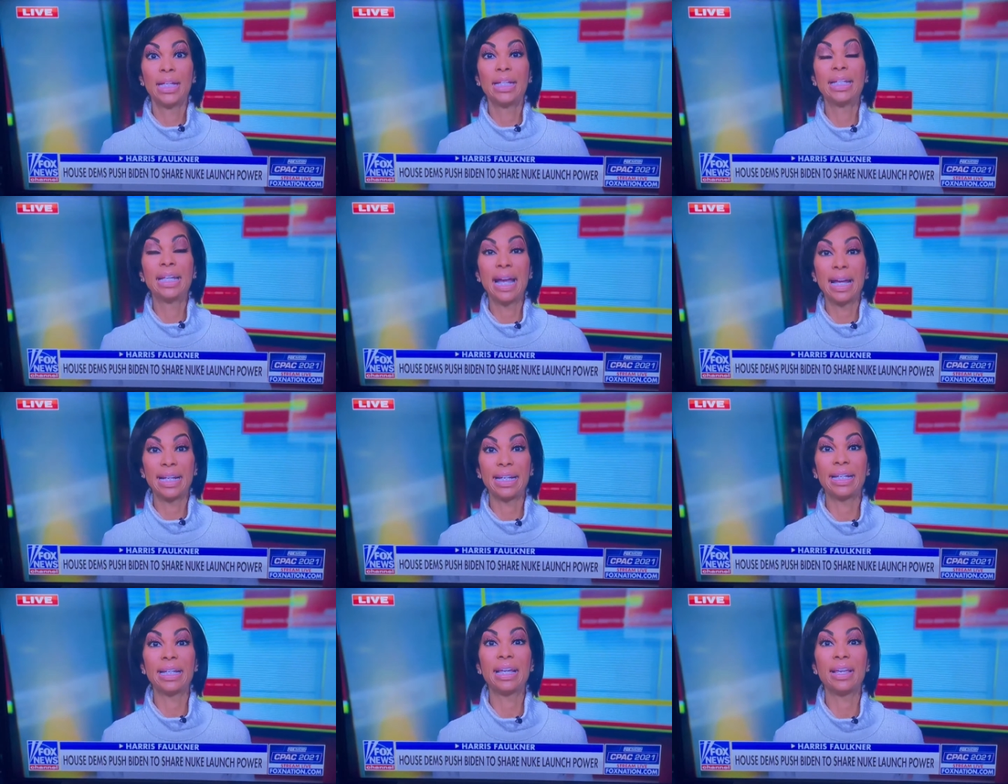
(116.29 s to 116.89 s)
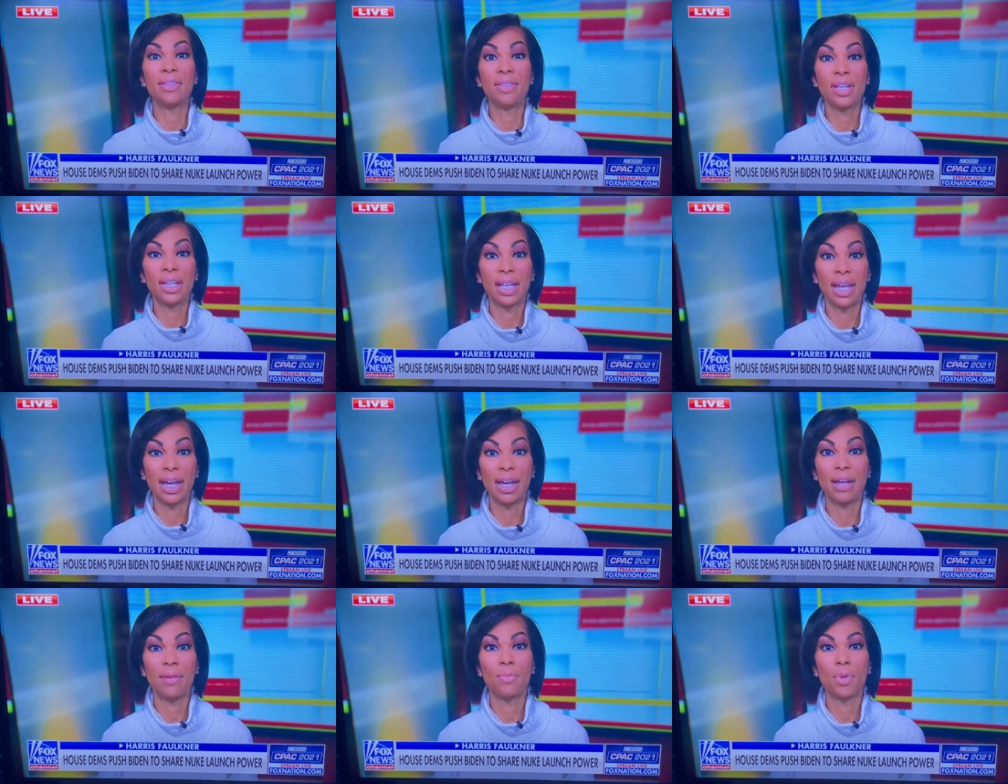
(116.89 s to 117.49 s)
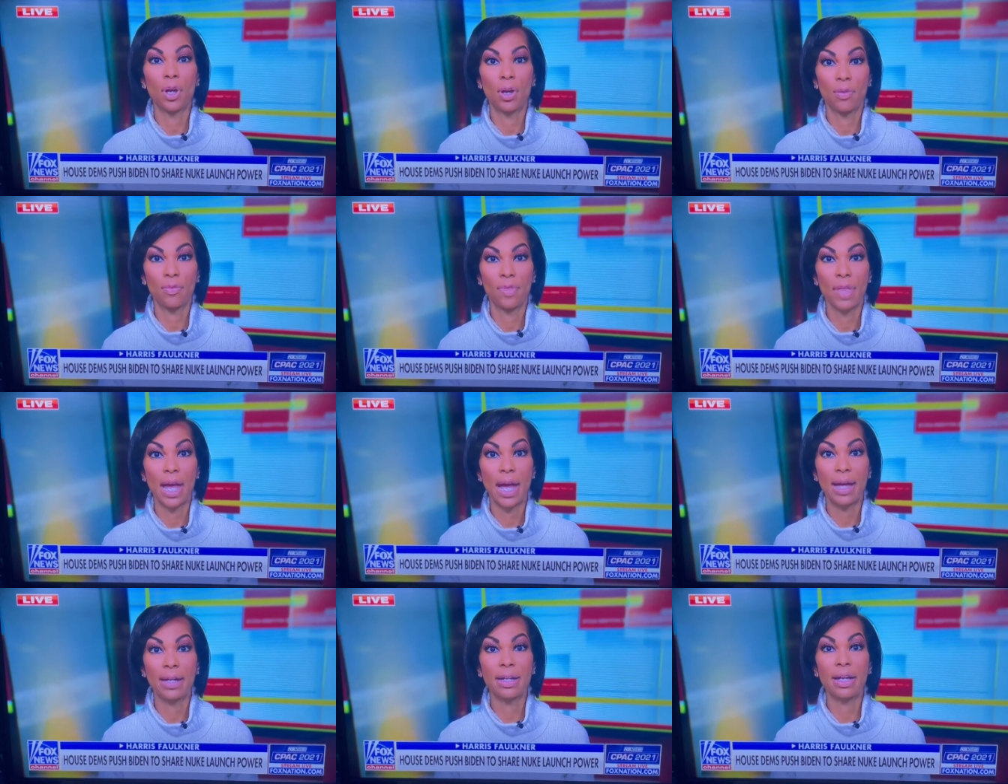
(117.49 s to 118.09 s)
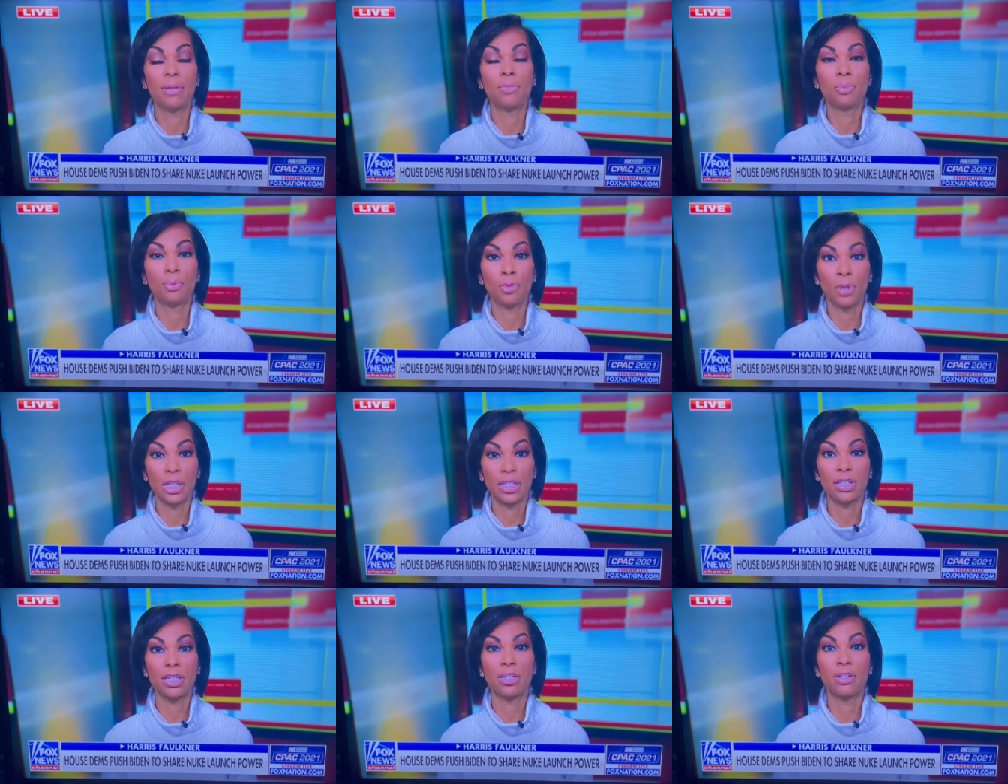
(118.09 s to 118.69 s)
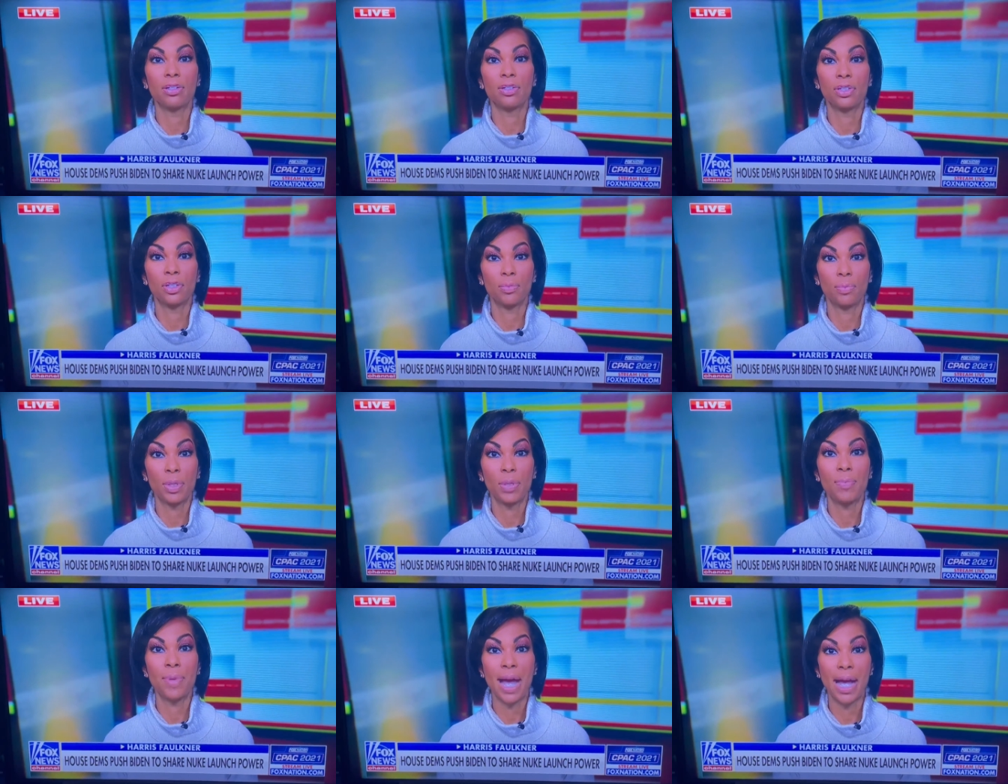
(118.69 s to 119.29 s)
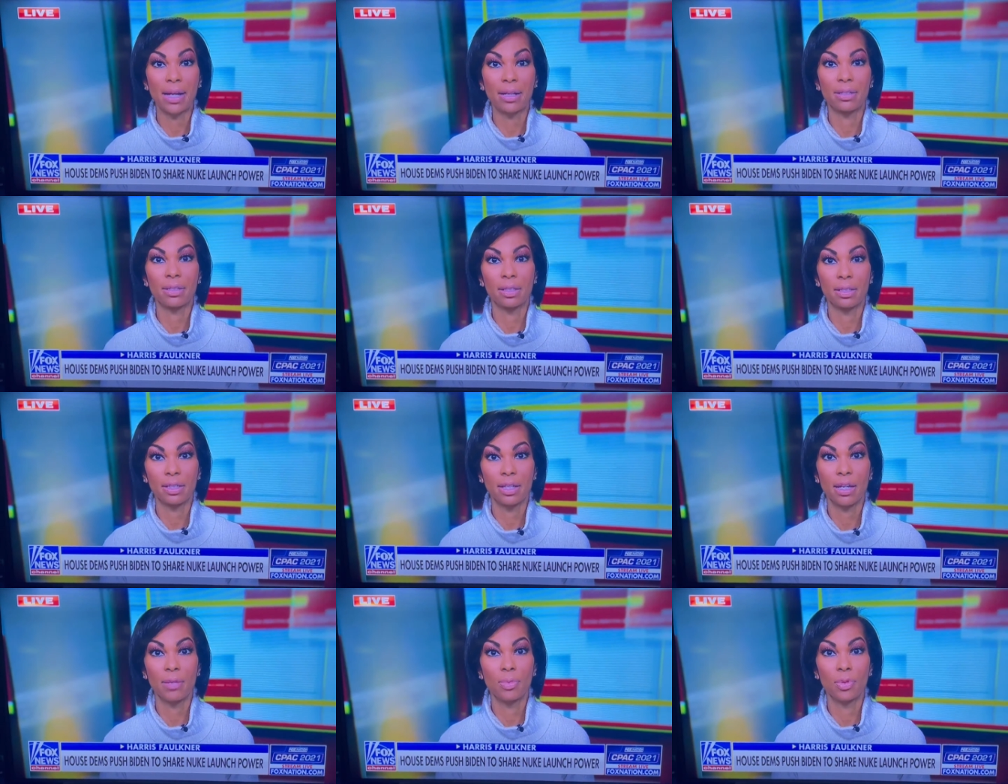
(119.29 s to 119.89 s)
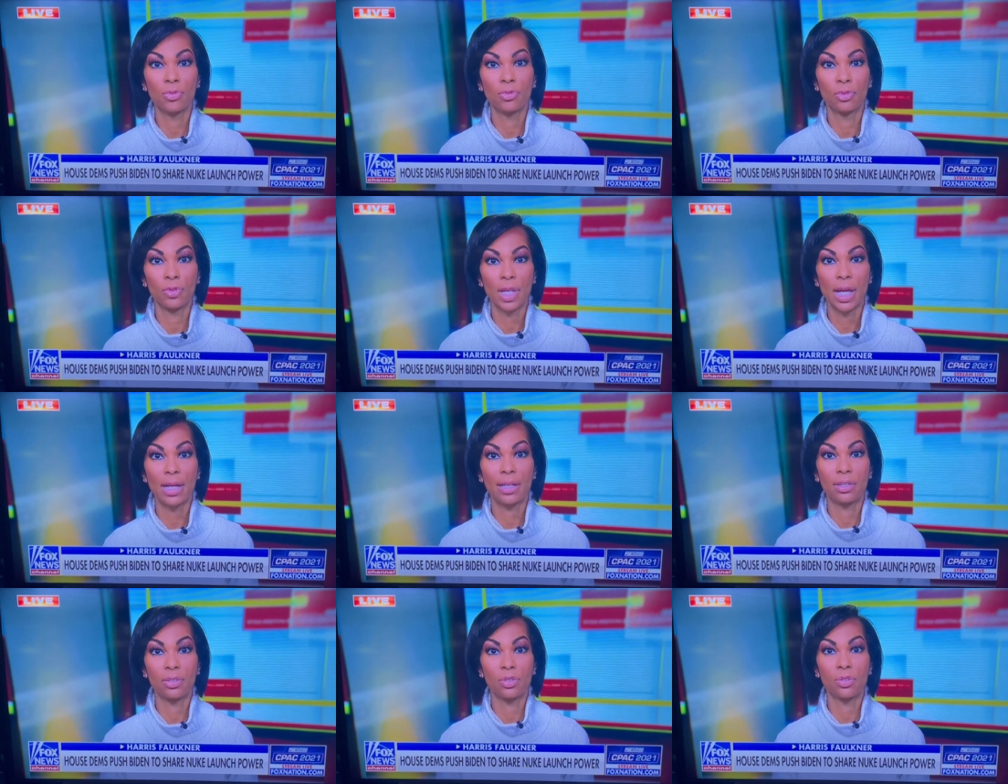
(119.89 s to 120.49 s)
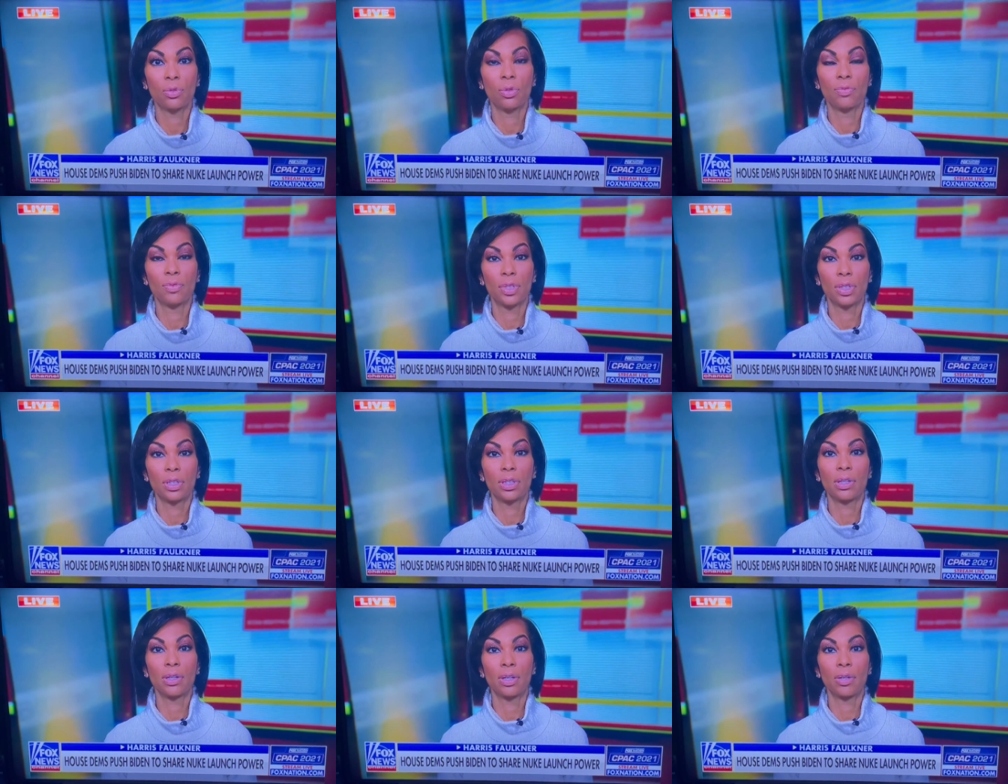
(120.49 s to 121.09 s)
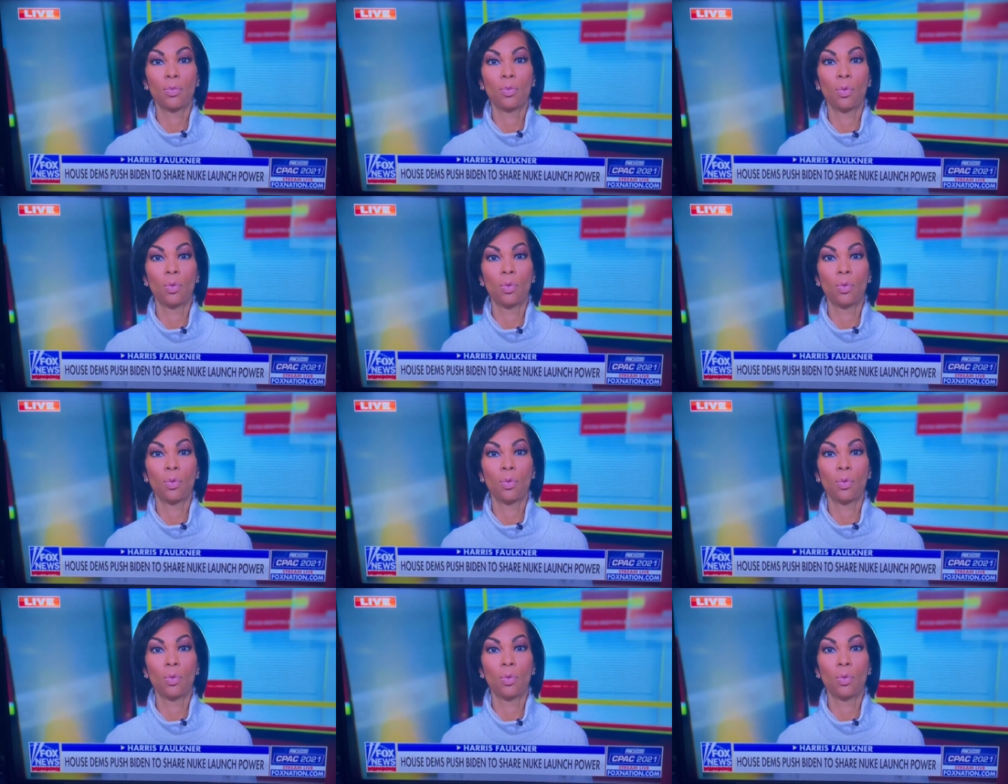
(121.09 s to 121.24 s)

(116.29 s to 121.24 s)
getting in the game of that and pressing to be back at the table for that issue of declaring